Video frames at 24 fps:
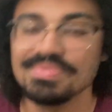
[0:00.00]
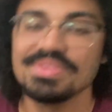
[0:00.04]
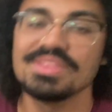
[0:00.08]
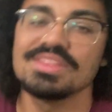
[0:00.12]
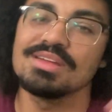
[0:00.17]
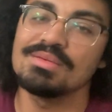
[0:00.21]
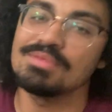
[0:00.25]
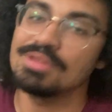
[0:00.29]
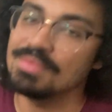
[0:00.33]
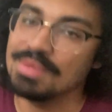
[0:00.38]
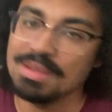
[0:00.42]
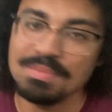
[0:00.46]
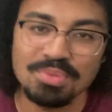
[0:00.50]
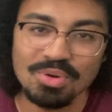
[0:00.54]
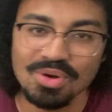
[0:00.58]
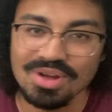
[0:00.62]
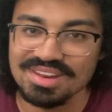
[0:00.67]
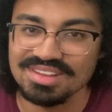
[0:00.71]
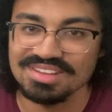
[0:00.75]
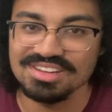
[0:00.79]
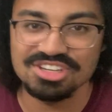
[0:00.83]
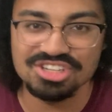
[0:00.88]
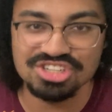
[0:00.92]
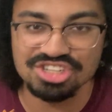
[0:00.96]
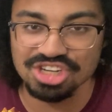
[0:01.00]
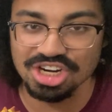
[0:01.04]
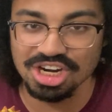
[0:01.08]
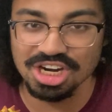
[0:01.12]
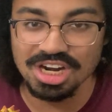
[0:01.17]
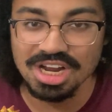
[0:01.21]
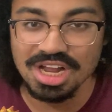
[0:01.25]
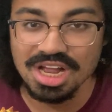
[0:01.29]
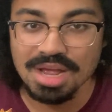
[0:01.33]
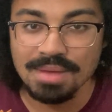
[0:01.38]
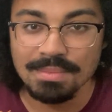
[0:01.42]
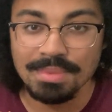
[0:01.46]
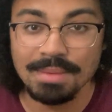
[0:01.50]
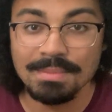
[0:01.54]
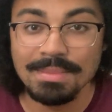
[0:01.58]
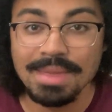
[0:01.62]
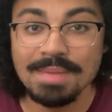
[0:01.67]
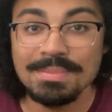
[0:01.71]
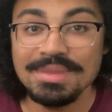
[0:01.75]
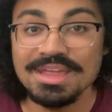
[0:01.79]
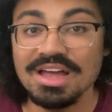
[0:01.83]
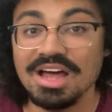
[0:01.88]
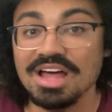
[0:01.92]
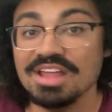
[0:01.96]
Some could be poisonous, sure, but
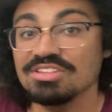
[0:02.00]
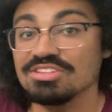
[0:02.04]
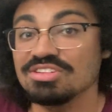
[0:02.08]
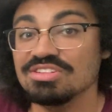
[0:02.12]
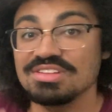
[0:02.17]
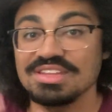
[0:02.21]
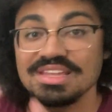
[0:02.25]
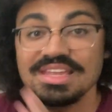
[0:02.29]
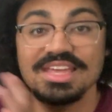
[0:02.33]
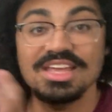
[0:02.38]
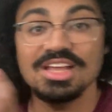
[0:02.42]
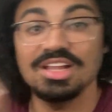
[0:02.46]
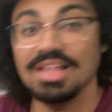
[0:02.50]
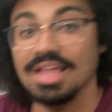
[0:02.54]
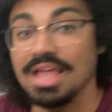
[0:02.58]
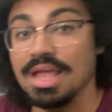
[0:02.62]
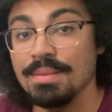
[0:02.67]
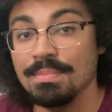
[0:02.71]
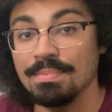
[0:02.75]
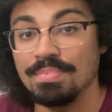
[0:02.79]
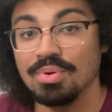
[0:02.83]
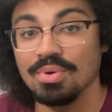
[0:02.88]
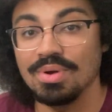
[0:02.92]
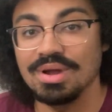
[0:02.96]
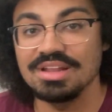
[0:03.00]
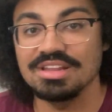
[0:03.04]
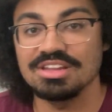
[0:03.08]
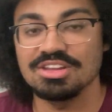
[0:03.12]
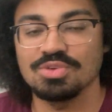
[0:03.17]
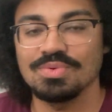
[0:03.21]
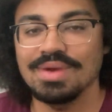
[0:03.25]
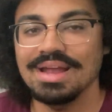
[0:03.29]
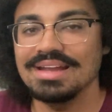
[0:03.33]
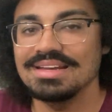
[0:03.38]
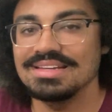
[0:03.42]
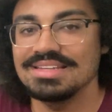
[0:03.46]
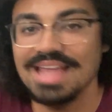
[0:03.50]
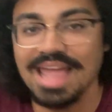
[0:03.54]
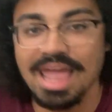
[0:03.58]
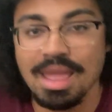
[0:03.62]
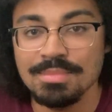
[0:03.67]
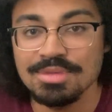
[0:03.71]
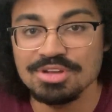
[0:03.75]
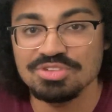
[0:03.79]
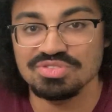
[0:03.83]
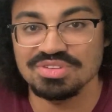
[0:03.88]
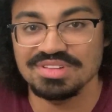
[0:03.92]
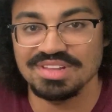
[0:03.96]
maybe others heal hit points, grant
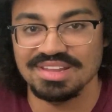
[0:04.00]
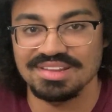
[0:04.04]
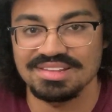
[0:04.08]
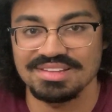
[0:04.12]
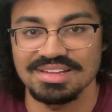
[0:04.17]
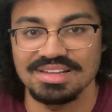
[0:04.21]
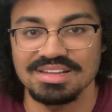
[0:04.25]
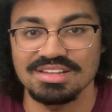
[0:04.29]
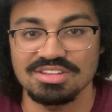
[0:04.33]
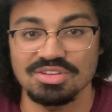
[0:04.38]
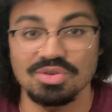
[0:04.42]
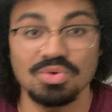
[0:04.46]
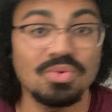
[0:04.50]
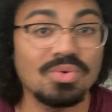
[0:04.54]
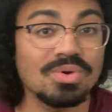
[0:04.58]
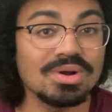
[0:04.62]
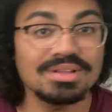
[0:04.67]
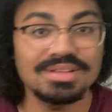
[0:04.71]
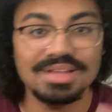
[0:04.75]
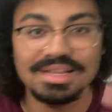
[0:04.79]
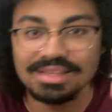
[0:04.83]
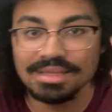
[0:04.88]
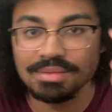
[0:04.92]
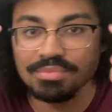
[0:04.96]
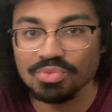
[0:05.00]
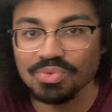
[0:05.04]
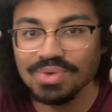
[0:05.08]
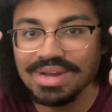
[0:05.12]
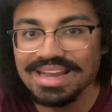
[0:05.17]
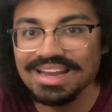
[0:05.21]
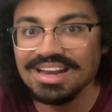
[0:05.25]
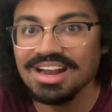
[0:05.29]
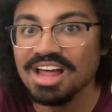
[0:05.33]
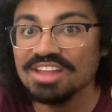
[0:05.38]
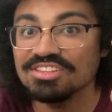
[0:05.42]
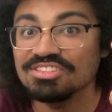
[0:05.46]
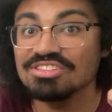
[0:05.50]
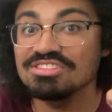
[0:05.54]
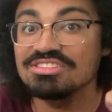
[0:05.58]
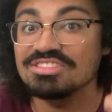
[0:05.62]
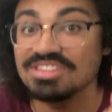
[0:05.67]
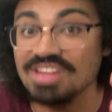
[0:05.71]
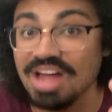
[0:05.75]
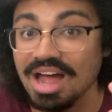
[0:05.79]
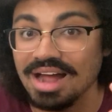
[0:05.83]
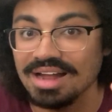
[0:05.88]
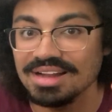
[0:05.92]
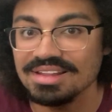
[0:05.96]
damage resistance, or let them read others'
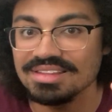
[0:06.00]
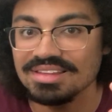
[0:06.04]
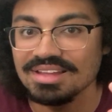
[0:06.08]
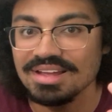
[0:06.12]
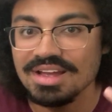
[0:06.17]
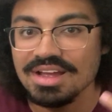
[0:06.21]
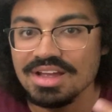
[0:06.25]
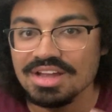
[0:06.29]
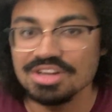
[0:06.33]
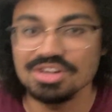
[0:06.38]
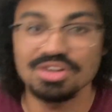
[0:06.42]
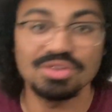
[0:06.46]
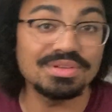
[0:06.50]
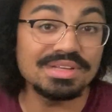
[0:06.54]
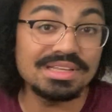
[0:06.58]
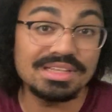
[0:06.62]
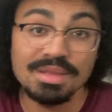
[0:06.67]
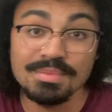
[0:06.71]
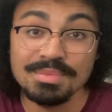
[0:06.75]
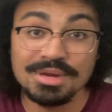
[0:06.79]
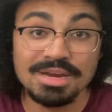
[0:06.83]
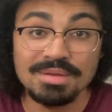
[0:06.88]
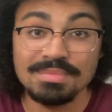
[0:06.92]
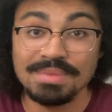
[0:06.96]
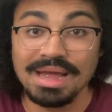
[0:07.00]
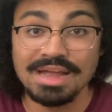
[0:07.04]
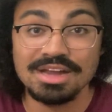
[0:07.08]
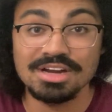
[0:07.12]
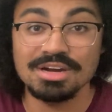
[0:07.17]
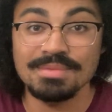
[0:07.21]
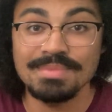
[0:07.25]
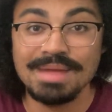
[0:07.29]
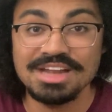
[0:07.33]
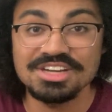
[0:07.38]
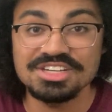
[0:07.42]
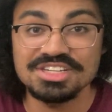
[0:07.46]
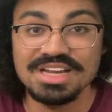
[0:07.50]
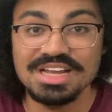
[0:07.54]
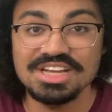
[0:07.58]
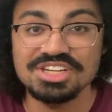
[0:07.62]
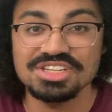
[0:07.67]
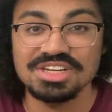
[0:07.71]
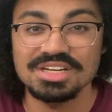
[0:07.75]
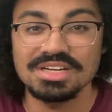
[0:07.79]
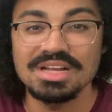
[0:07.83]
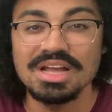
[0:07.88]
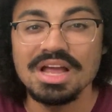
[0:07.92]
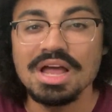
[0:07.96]
thoughts. You're only limited by your
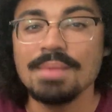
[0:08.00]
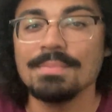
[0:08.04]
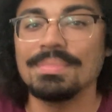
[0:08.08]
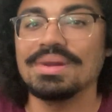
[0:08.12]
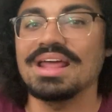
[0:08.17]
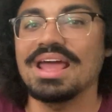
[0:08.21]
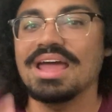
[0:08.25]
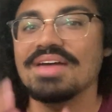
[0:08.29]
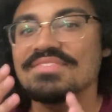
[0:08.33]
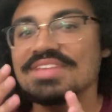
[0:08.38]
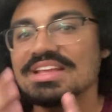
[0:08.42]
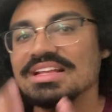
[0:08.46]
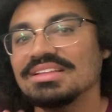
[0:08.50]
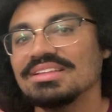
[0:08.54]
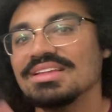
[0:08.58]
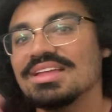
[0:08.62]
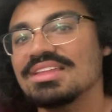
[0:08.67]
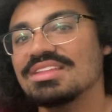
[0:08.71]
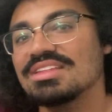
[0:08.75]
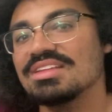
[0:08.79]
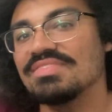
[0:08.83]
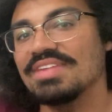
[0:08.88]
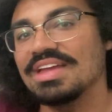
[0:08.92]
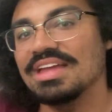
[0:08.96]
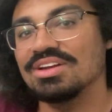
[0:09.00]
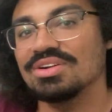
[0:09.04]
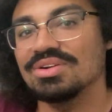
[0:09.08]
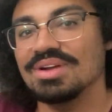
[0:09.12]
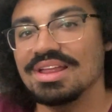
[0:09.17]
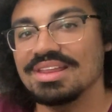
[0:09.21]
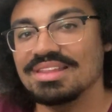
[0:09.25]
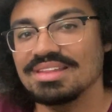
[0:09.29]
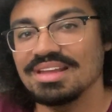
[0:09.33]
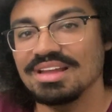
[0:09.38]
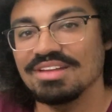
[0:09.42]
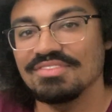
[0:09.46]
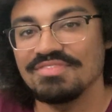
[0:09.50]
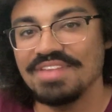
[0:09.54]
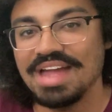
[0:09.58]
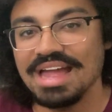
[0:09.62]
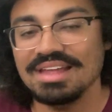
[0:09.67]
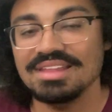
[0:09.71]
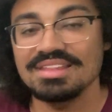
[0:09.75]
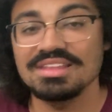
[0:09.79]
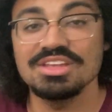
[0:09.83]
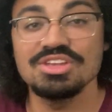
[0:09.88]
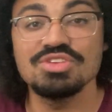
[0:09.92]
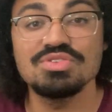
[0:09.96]
imagination, but having a list of interesting
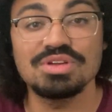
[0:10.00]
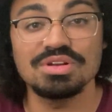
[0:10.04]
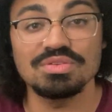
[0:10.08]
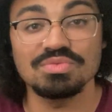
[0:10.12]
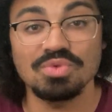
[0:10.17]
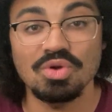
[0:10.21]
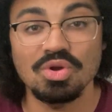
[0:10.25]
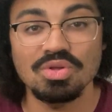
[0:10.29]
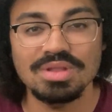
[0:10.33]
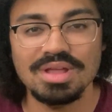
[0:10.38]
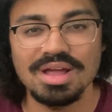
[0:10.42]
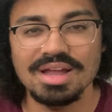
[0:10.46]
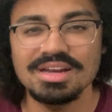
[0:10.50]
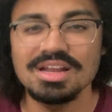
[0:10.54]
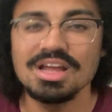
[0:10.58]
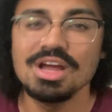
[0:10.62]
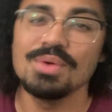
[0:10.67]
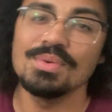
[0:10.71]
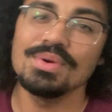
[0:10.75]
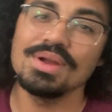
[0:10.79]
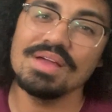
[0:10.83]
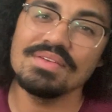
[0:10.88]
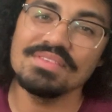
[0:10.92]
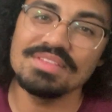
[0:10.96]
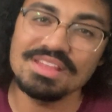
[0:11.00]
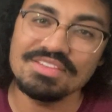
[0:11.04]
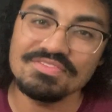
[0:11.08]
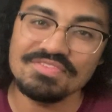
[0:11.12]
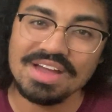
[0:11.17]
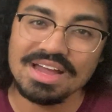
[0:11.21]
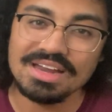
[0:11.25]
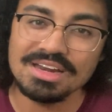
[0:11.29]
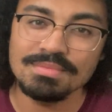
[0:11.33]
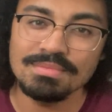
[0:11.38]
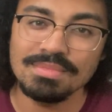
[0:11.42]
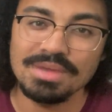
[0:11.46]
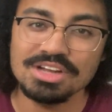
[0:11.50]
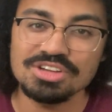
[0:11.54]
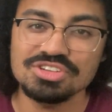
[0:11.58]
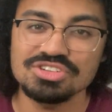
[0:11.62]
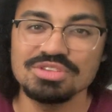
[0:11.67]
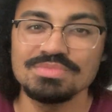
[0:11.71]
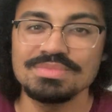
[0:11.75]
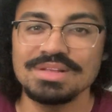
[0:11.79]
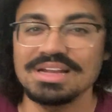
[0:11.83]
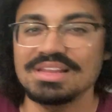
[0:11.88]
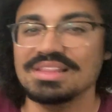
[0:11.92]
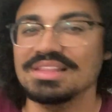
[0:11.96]
effects that you can roll on whenever they find a
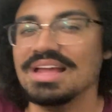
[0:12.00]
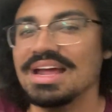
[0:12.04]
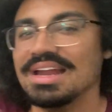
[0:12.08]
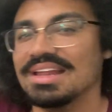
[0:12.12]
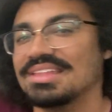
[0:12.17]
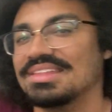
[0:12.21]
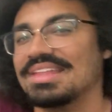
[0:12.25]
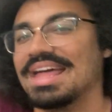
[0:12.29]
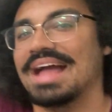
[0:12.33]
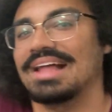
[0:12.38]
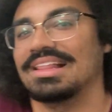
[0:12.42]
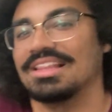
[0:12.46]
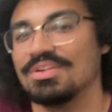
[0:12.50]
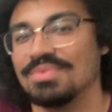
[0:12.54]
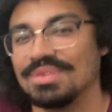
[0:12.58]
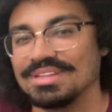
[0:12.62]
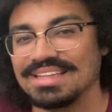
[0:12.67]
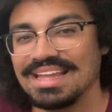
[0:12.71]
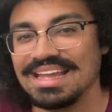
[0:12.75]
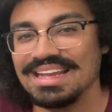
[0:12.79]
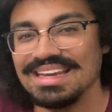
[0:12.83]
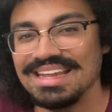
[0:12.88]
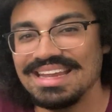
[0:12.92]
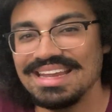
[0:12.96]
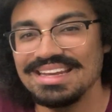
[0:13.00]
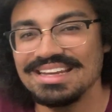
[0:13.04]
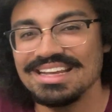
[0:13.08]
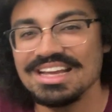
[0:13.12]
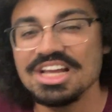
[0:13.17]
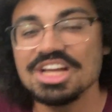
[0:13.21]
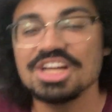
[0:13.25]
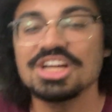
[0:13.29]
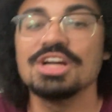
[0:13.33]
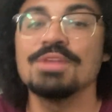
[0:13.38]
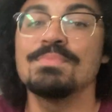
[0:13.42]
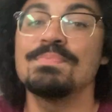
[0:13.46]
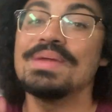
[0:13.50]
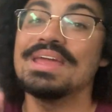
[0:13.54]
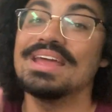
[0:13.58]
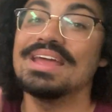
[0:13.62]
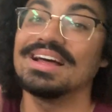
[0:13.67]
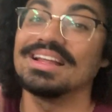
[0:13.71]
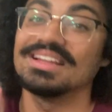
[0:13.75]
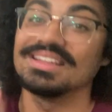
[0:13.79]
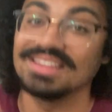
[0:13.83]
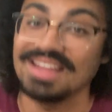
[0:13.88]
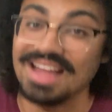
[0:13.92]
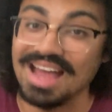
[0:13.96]
mushroom that's not exactly what they need could be a
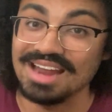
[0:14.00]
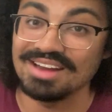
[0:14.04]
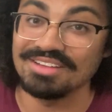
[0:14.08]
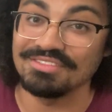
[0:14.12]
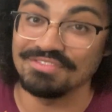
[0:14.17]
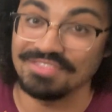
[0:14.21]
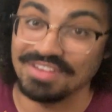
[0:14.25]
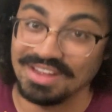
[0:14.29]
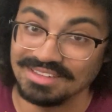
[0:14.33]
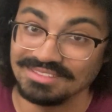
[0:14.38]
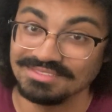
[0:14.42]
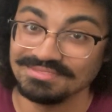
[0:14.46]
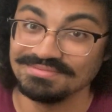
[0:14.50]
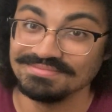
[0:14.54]
lot of fun.